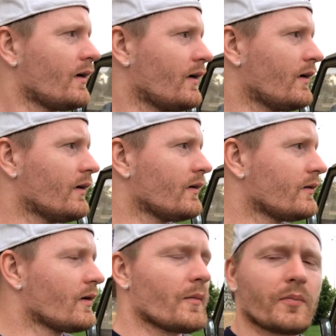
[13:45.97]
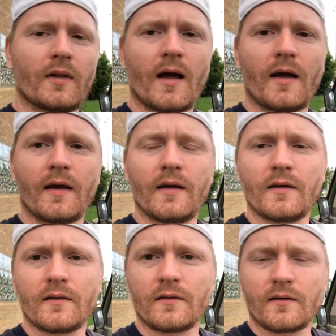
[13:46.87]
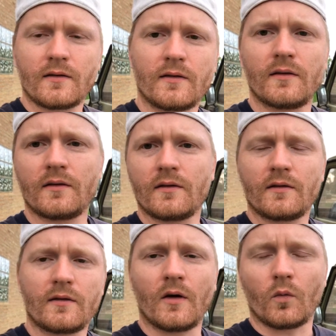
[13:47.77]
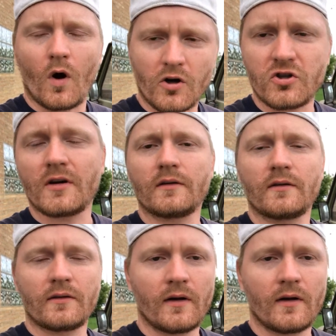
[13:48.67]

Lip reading: apply, wash it.